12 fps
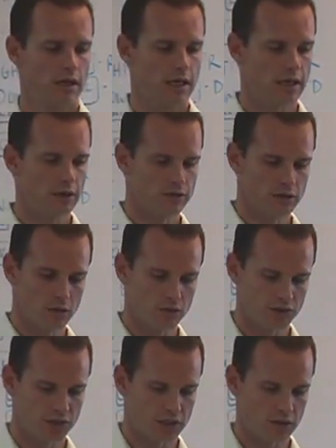And our total
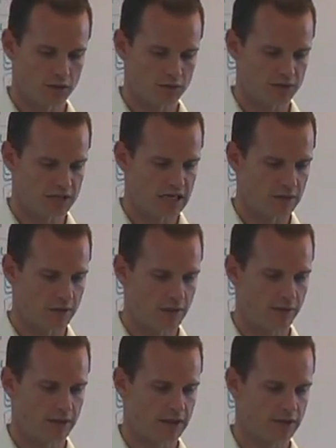shareholders' equity,
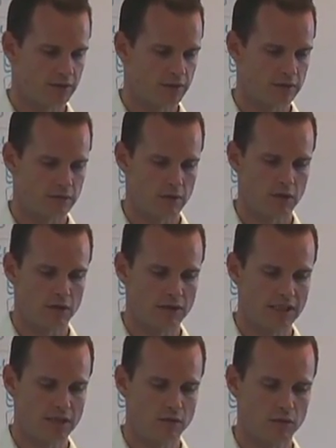we can do an Alt
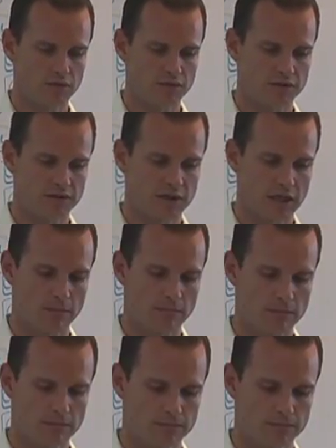equals to sum.